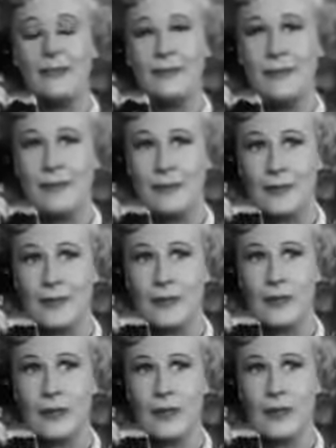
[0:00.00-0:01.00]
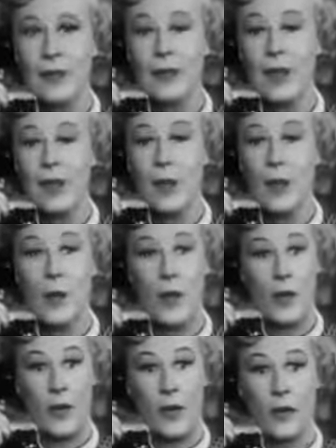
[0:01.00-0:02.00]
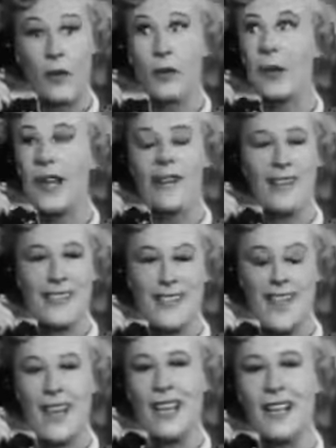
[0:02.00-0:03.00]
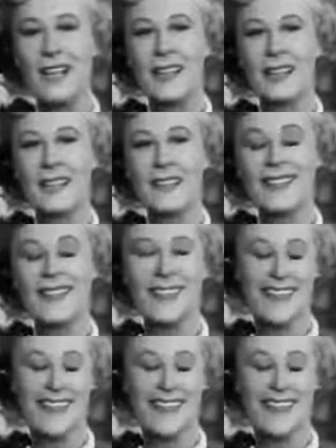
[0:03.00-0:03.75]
Hmm? Oh, laryngitis.